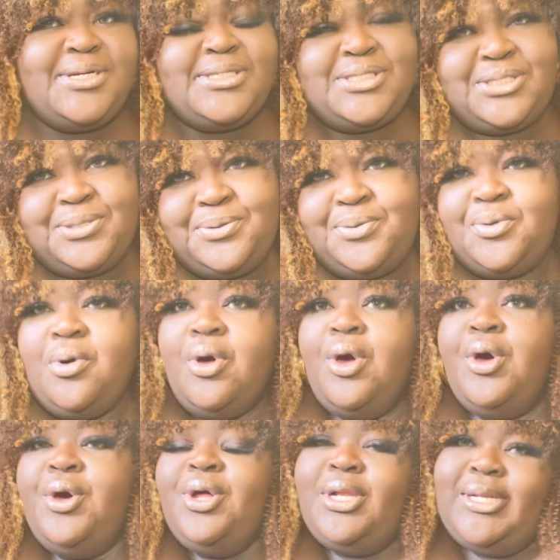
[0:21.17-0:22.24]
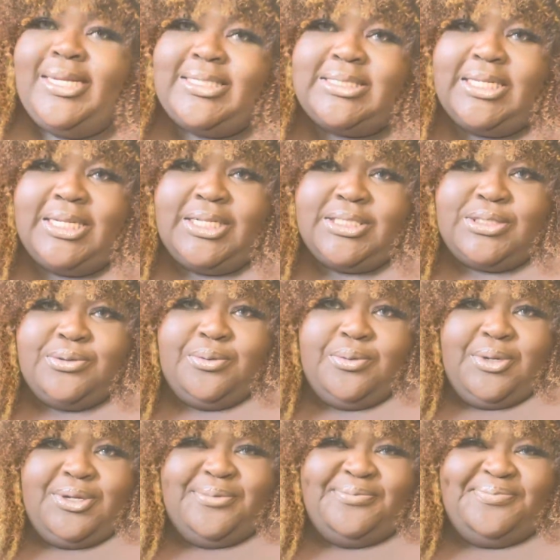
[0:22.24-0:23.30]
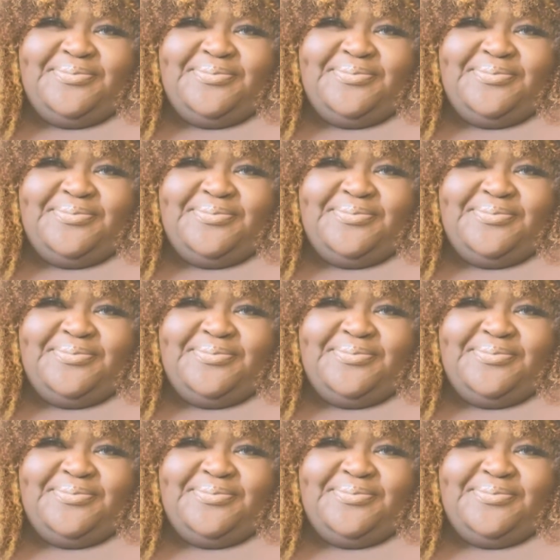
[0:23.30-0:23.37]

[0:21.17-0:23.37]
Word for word: tuned let's get into it